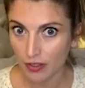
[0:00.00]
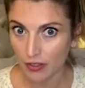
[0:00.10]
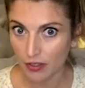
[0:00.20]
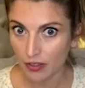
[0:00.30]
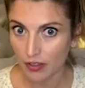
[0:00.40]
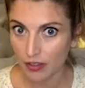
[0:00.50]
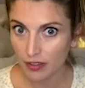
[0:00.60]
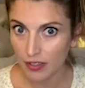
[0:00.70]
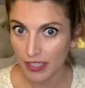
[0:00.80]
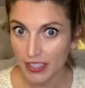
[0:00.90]
Yeah.
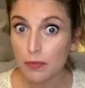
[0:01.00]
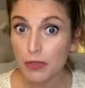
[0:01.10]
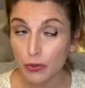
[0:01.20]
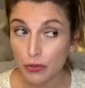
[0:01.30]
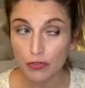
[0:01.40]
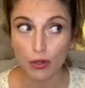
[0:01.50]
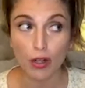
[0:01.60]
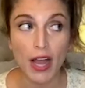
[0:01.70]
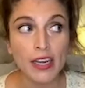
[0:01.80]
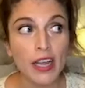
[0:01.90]
It's beautiful.
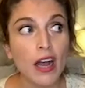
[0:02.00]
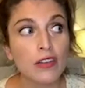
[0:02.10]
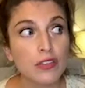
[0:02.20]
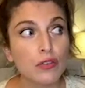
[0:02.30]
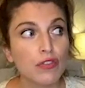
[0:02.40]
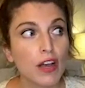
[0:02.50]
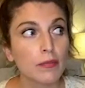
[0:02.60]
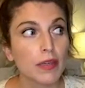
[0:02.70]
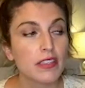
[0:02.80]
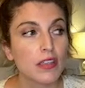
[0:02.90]
And I also found
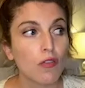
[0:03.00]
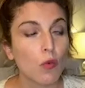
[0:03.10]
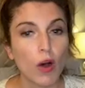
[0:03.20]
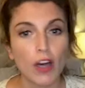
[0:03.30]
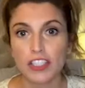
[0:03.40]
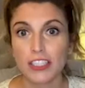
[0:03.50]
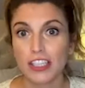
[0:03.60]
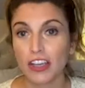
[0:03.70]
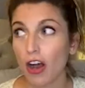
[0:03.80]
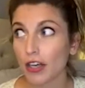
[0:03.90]
myself watching
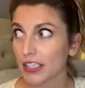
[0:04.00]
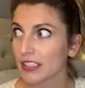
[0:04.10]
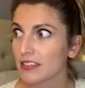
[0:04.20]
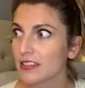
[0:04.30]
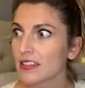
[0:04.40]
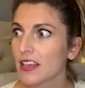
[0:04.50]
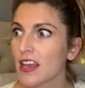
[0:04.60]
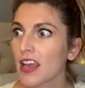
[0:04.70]
the audience,